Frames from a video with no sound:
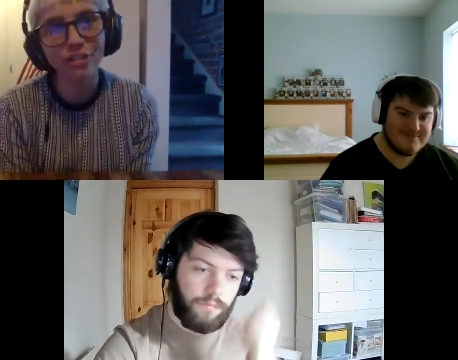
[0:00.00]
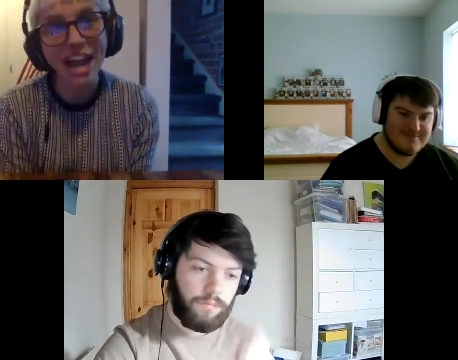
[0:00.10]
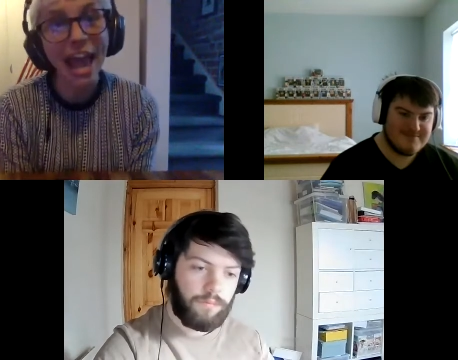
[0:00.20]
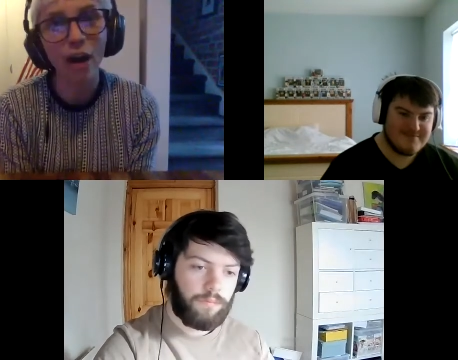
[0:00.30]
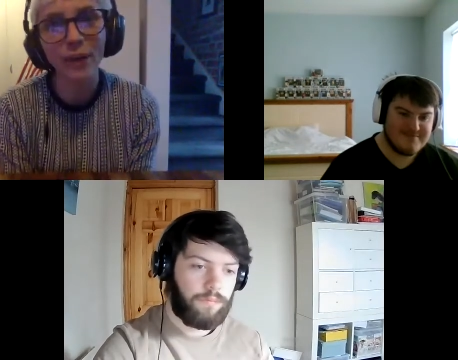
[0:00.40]

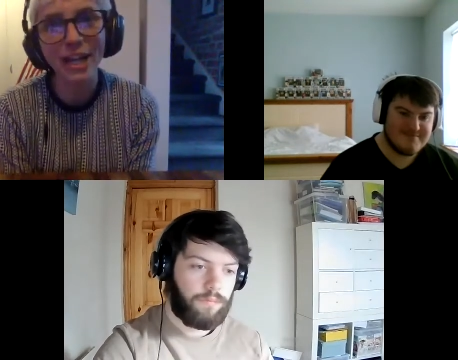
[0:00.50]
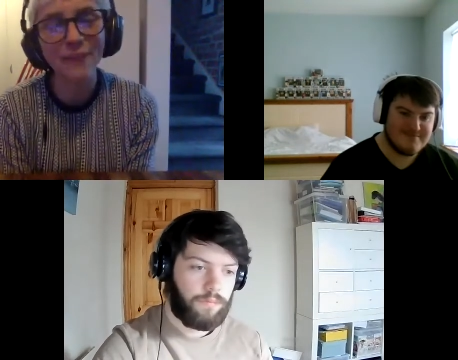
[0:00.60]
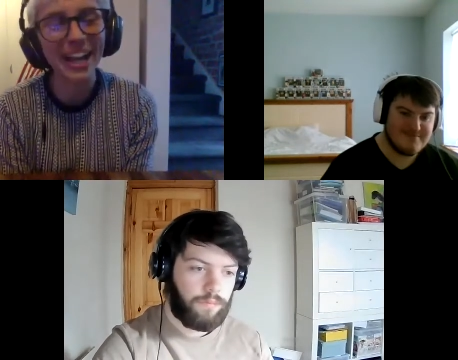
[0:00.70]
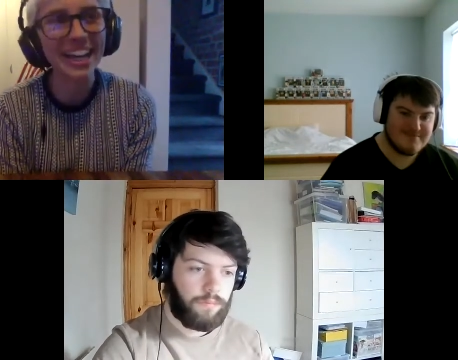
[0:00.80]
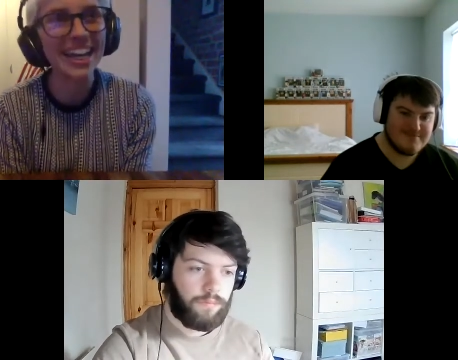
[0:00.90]
Speaker 1: now
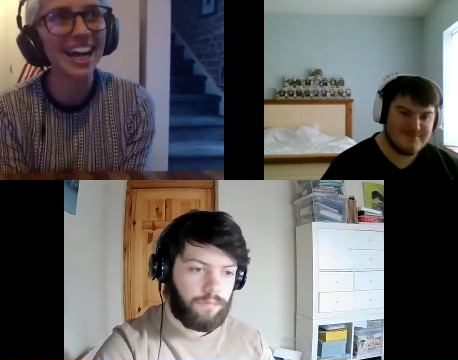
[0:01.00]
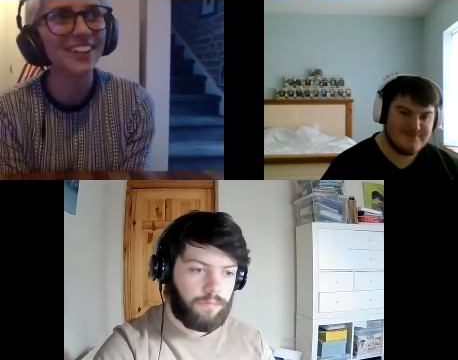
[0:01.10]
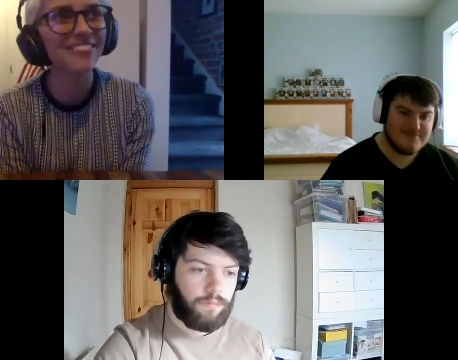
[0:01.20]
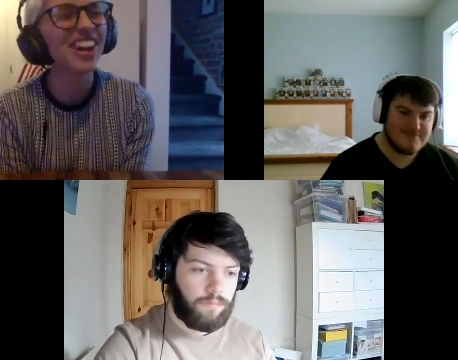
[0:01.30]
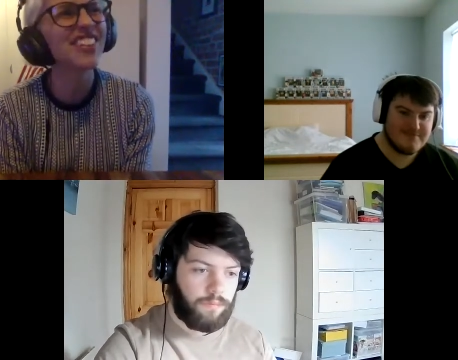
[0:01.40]
anyway,
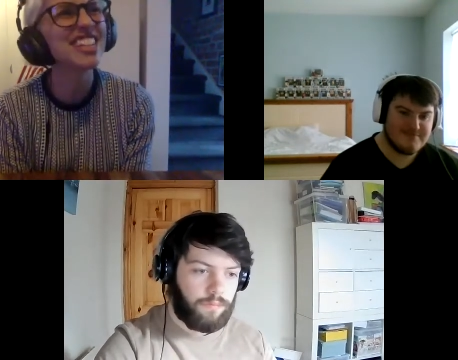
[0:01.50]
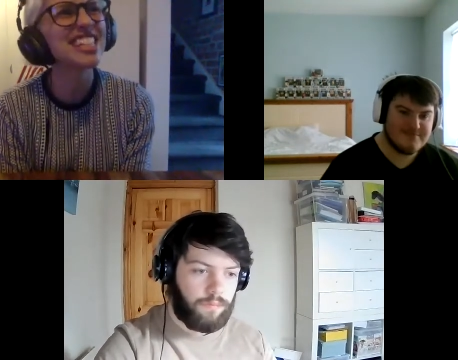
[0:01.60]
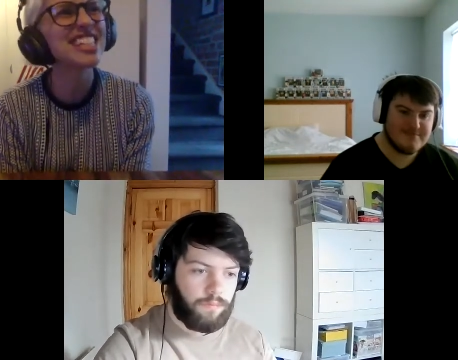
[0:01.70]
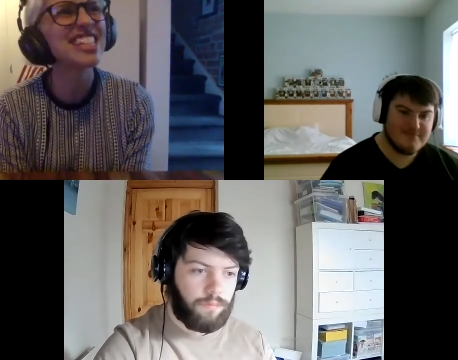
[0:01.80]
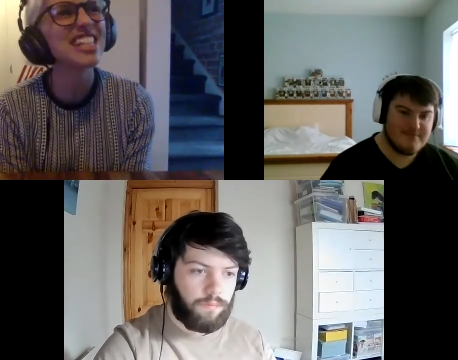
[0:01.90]
when I was
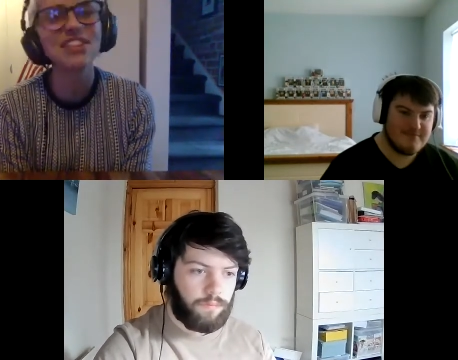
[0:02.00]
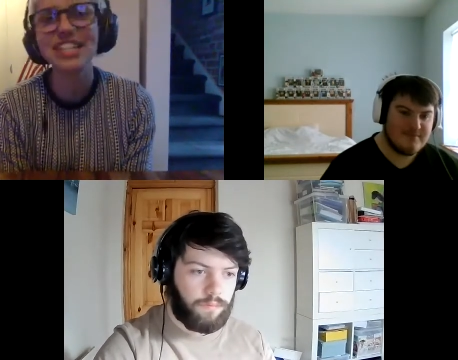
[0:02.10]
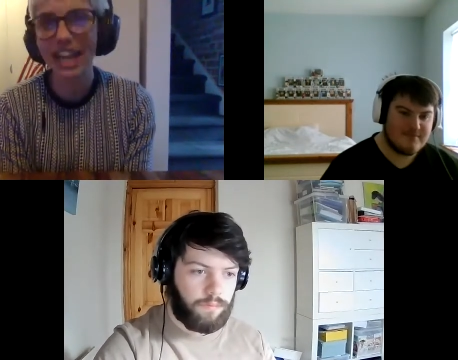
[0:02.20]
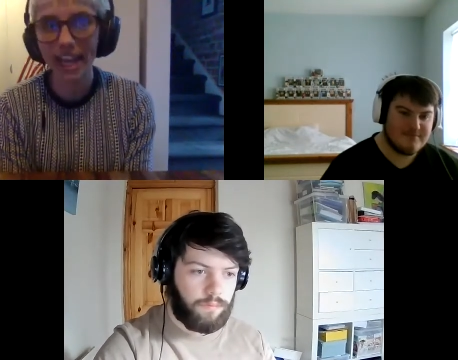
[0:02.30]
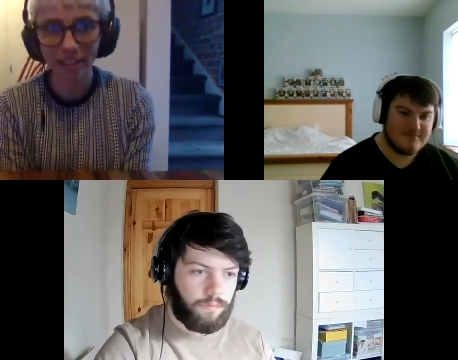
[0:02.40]

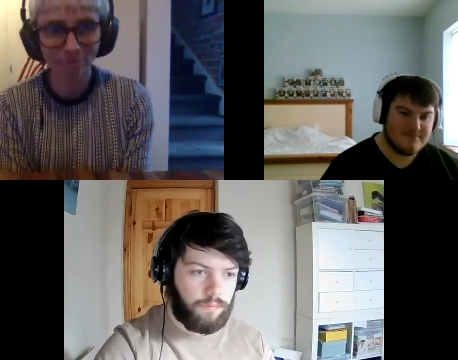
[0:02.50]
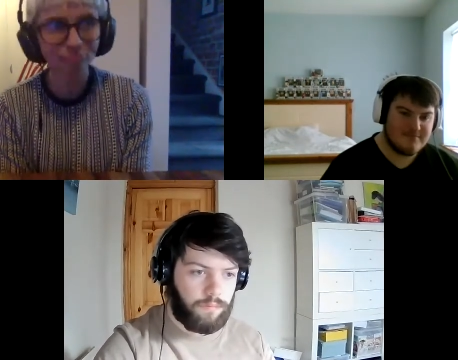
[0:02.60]
17,